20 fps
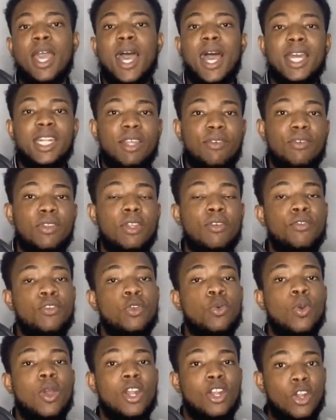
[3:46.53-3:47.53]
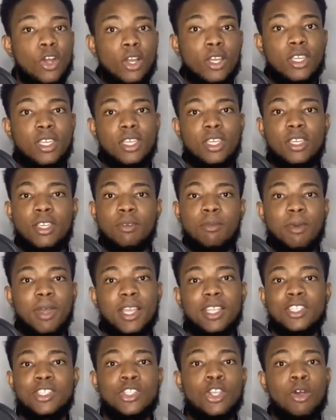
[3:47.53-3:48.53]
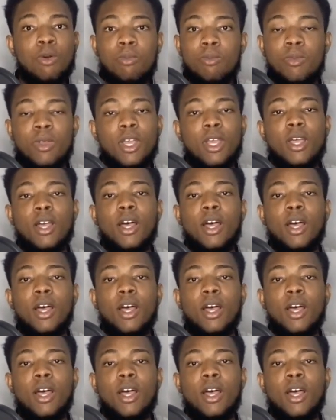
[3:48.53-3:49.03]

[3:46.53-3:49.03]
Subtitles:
And even if you were lucky by some